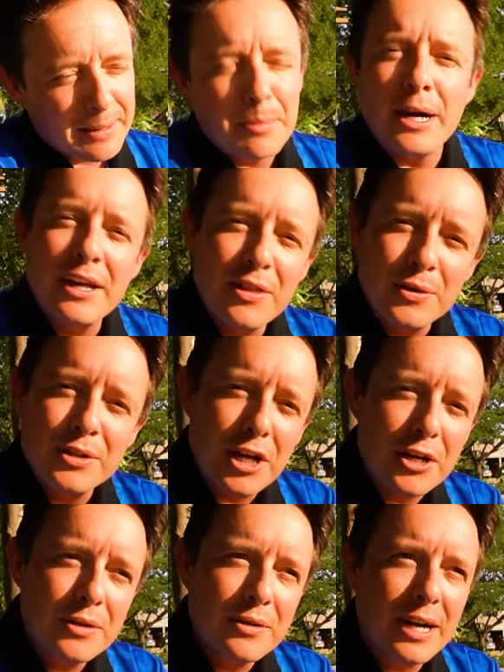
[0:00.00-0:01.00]
But I thought,
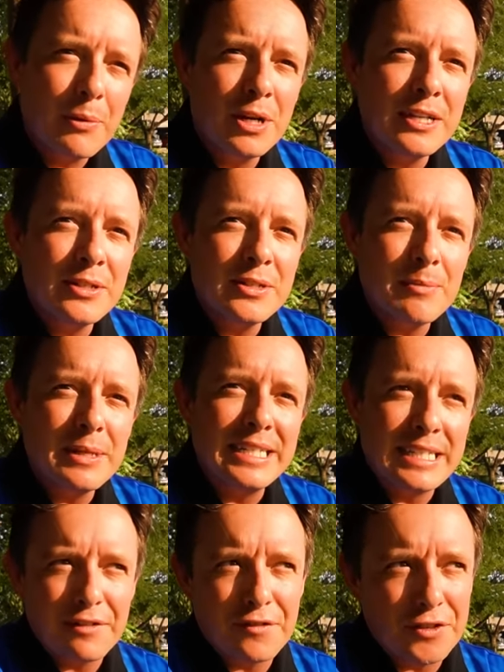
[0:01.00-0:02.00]
no, I want to do something
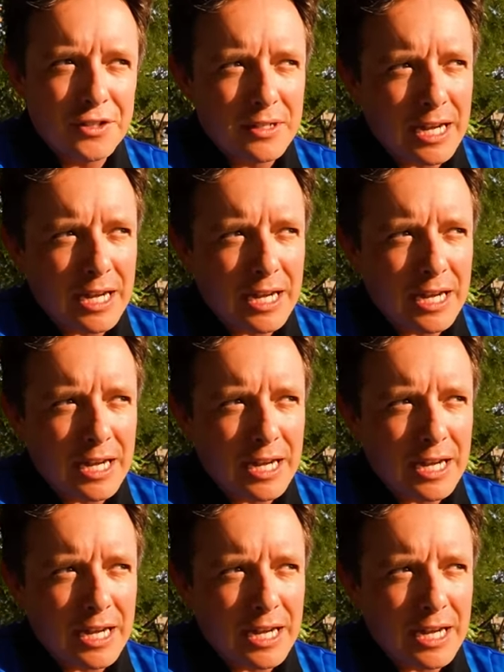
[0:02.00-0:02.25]
different.